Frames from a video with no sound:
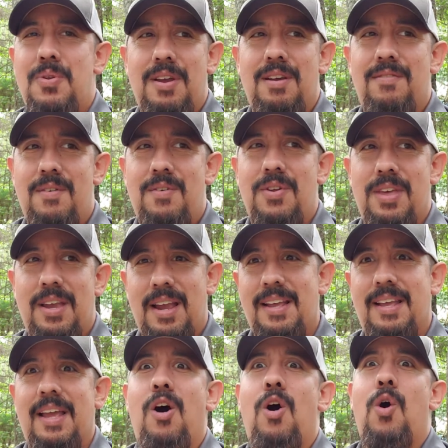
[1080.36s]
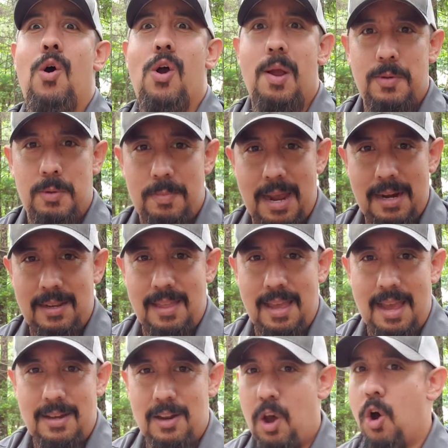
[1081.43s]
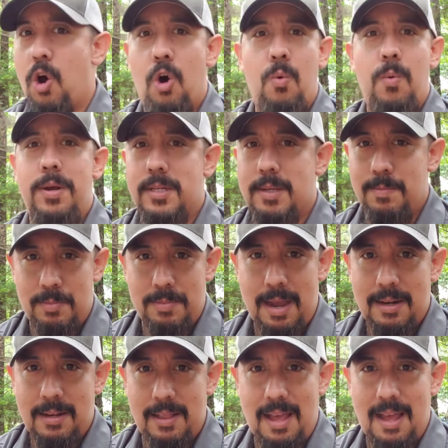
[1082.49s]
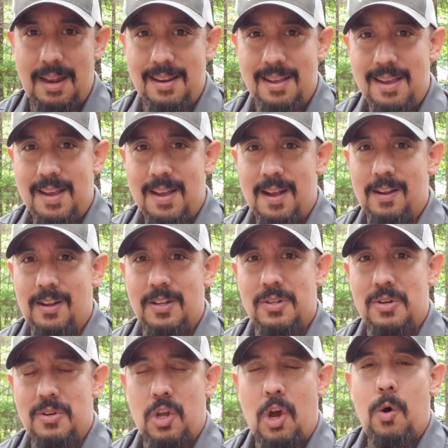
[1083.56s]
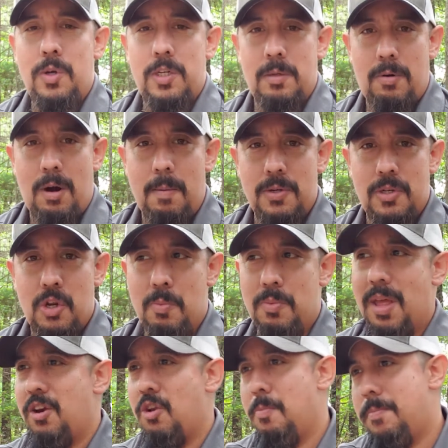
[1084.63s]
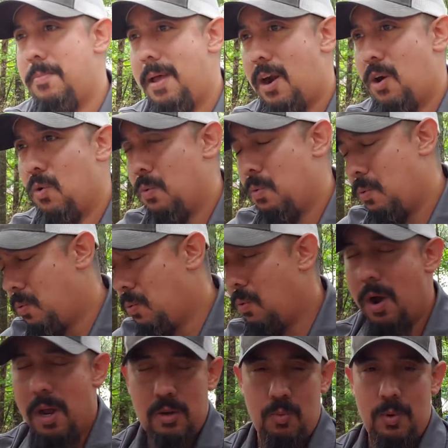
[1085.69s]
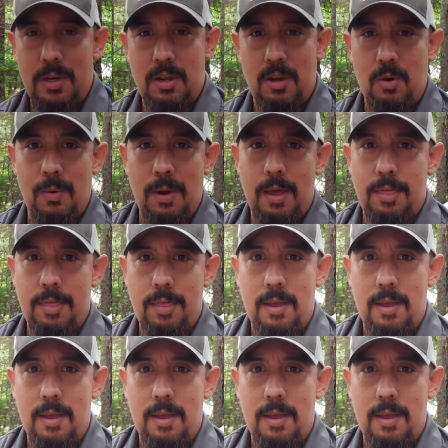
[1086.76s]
of everything. It all comes back to that. Always comes back to that, because there's always a promised hope that no matter what we deal with,